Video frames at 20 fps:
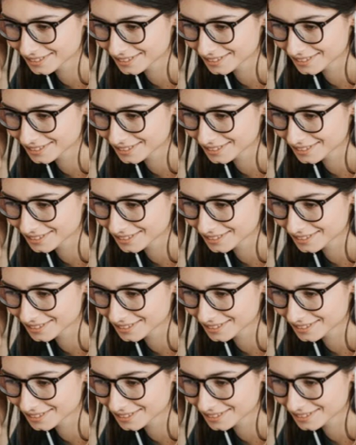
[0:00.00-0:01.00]

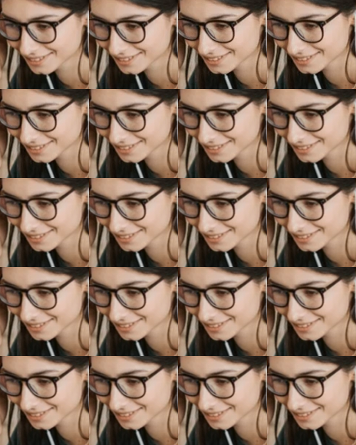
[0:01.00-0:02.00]

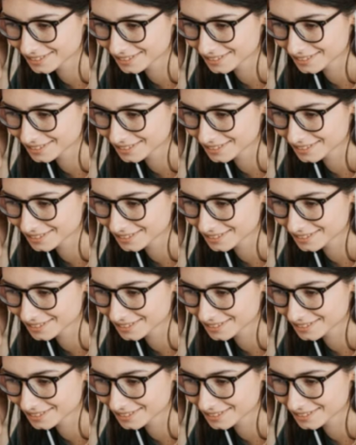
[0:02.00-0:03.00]

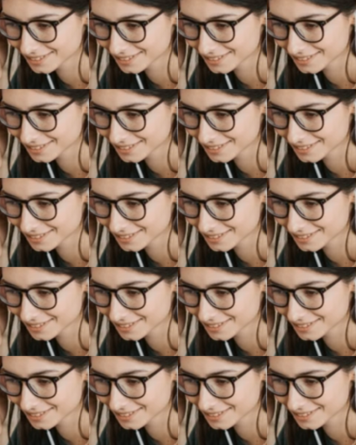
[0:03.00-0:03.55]
This is a still picture; no speech is visible.